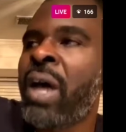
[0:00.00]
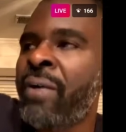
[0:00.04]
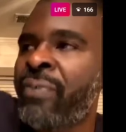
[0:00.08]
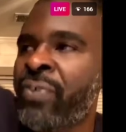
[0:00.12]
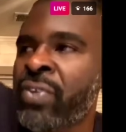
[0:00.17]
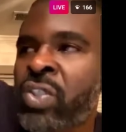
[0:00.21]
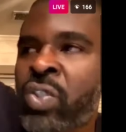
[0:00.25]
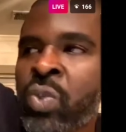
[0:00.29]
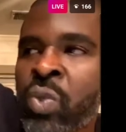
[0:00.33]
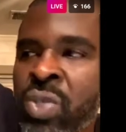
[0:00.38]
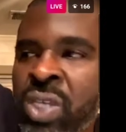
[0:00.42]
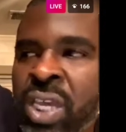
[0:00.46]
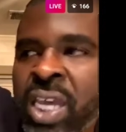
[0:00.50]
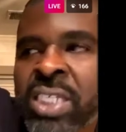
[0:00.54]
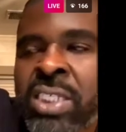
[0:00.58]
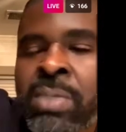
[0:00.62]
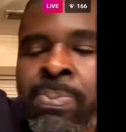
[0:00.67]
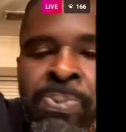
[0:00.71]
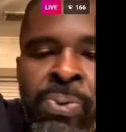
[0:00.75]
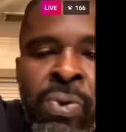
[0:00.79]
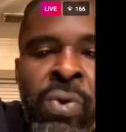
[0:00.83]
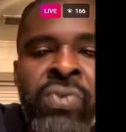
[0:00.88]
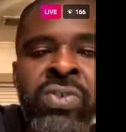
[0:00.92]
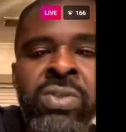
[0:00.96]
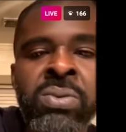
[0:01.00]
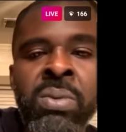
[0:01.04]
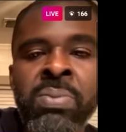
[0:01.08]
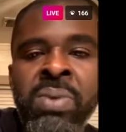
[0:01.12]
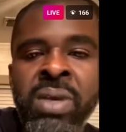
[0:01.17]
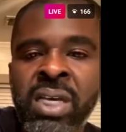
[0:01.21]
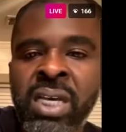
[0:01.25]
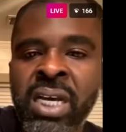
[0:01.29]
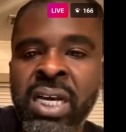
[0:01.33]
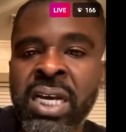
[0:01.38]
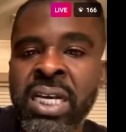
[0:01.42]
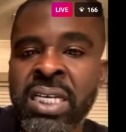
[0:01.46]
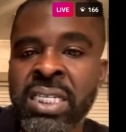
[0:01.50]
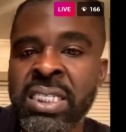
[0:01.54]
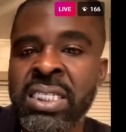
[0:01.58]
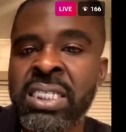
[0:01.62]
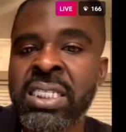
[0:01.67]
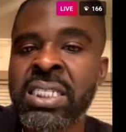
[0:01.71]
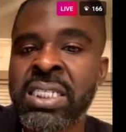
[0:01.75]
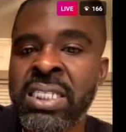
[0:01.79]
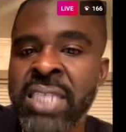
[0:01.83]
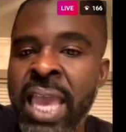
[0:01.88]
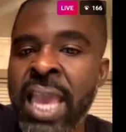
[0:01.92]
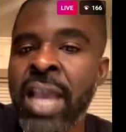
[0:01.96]
for 2 years to prove to me, because
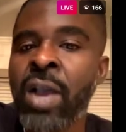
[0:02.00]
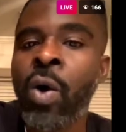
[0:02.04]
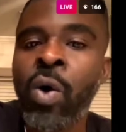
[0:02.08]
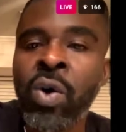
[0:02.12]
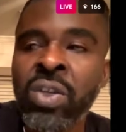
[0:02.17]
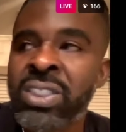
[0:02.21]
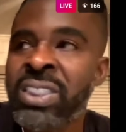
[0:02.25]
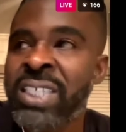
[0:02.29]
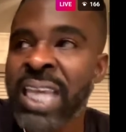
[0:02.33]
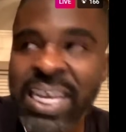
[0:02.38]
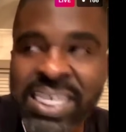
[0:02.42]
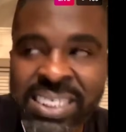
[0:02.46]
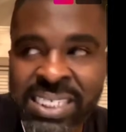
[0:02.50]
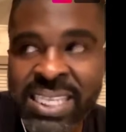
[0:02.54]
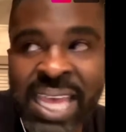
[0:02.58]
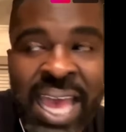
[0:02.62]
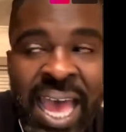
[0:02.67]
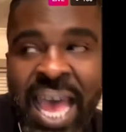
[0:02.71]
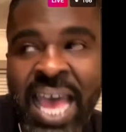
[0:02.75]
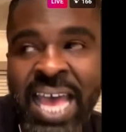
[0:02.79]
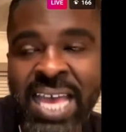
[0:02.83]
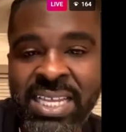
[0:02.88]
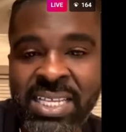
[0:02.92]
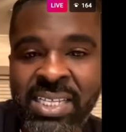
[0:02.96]
they gonna test that.